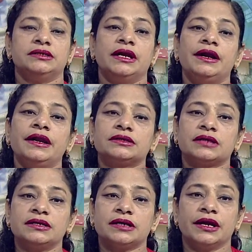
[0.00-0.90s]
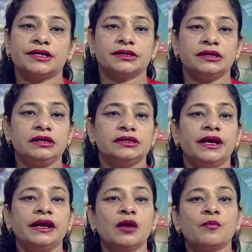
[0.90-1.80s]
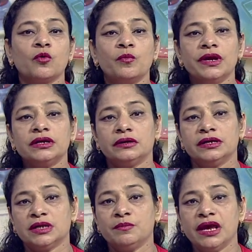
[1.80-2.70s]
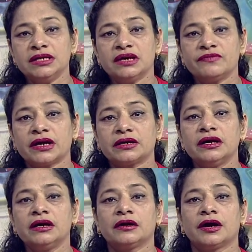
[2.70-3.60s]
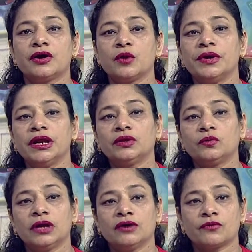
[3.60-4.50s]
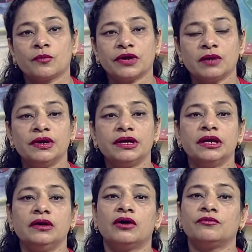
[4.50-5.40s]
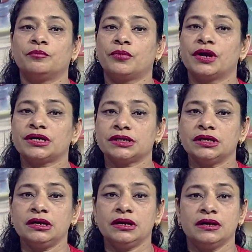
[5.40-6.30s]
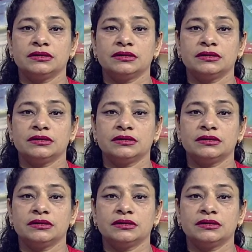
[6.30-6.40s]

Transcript: Genetics and selection, genetic improvement is a major factor contributing to the profitability of production